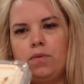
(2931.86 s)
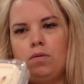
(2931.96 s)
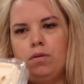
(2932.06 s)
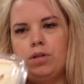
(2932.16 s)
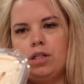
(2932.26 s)

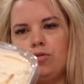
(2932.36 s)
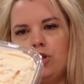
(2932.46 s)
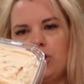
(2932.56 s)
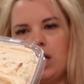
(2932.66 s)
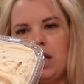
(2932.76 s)
rotisserie
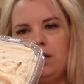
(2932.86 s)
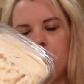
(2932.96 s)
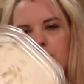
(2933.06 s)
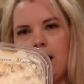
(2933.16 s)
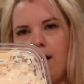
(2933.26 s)

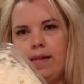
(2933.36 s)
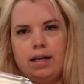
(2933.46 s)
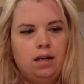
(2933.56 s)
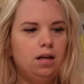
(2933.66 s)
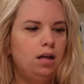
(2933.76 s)
chicken
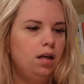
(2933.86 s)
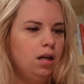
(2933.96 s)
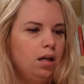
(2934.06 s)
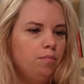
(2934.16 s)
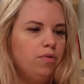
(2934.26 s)
salad
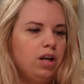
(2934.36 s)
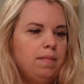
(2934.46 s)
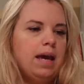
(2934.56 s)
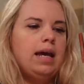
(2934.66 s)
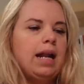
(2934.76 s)

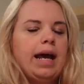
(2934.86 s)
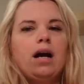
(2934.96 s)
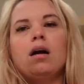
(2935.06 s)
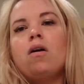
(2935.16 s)
creamy. I got